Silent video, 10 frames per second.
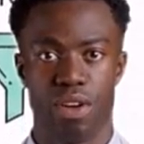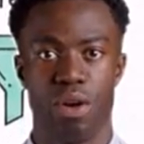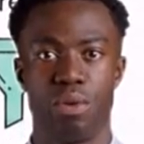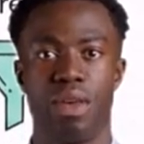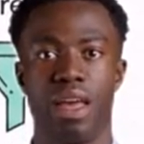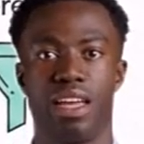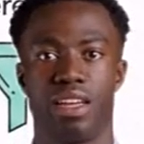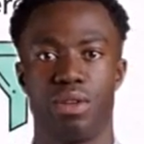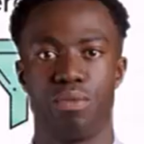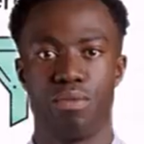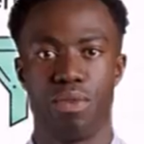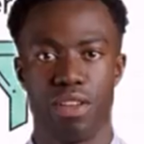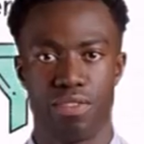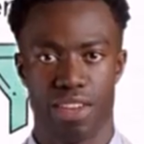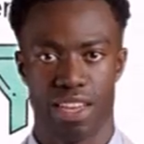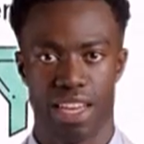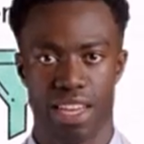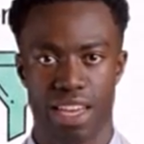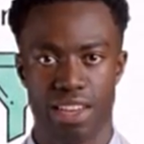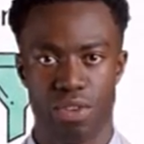All the extra fluff is going
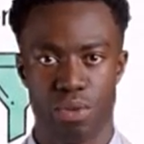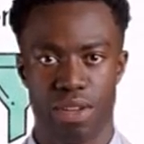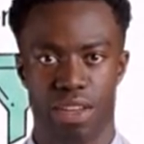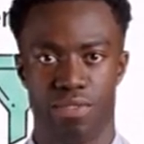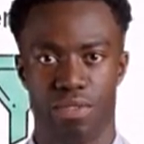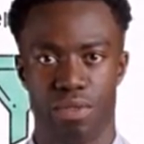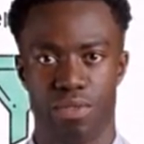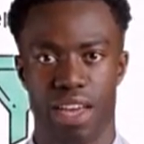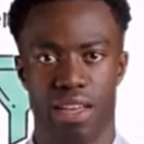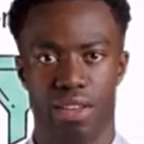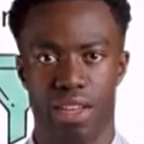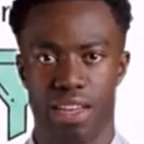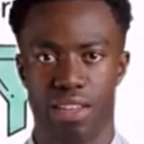to get totally filtered out.